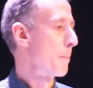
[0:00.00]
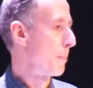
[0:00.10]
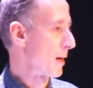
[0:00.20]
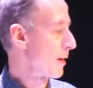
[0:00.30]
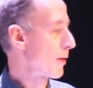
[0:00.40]

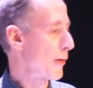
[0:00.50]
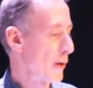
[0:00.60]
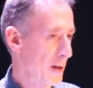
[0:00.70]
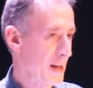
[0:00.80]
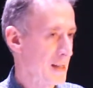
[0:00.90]
But in
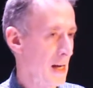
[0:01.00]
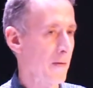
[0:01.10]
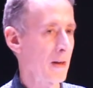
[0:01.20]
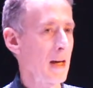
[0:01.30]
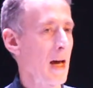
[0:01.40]

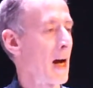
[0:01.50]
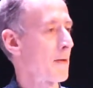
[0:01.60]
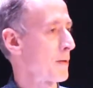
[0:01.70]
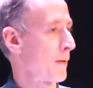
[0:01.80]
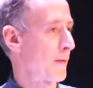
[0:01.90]
37
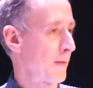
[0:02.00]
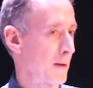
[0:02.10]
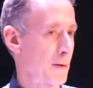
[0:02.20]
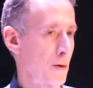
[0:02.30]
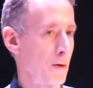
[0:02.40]
out of the
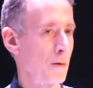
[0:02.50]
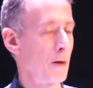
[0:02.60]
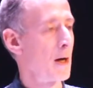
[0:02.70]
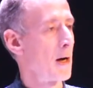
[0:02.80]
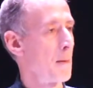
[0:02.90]
52
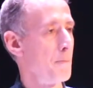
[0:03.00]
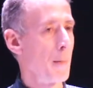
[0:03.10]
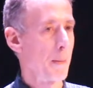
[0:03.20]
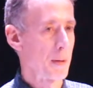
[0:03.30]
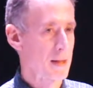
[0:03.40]

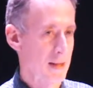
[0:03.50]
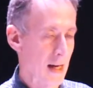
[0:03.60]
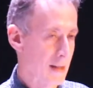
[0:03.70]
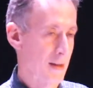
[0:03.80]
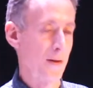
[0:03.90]
member
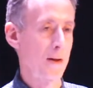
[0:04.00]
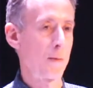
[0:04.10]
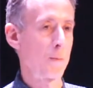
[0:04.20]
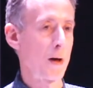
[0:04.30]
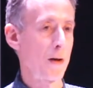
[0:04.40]
states of the
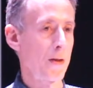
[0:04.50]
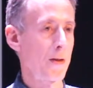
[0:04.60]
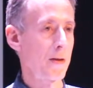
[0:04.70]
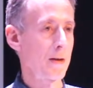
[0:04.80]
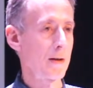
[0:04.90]
Commonwealth,
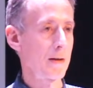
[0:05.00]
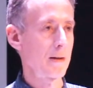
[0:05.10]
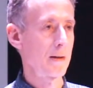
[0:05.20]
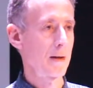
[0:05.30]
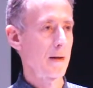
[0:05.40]

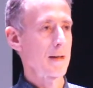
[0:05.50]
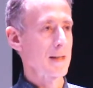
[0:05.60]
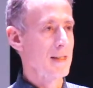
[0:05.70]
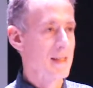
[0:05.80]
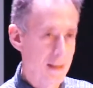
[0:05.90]

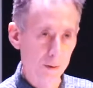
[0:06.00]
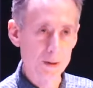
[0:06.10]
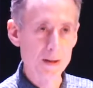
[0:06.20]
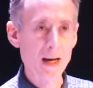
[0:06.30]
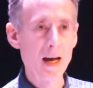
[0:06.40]
still
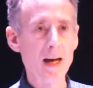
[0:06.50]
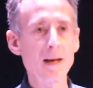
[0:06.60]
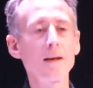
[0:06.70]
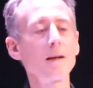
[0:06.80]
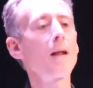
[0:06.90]
today,
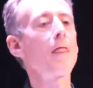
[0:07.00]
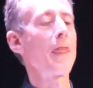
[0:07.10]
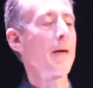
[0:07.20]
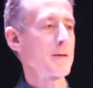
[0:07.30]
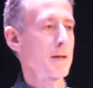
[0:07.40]

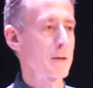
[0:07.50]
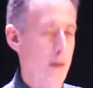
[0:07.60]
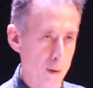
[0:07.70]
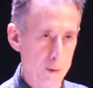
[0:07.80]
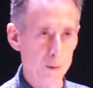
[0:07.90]
there is a
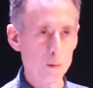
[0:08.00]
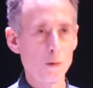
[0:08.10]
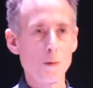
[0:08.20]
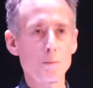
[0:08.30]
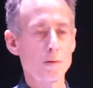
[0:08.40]
total
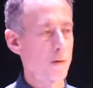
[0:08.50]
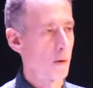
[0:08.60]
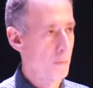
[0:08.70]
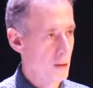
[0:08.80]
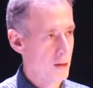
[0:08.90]

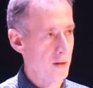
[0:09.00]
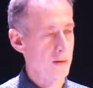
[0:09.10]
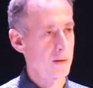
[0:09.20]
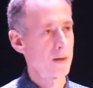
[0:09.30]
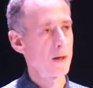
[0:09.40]
prohibition
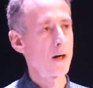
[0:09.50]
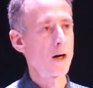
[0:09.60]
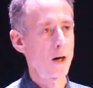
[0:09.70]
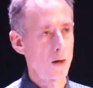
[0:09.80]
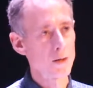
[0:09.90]

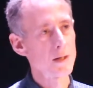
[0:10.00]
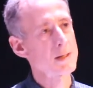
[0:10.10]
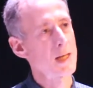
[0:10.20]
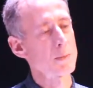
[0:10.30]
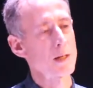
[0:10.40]
on
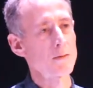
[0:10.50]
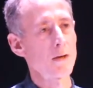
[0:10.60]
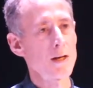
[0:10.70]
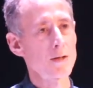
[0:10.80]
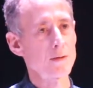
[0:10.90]
same-sex
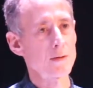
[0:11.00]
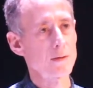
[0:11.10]
relations.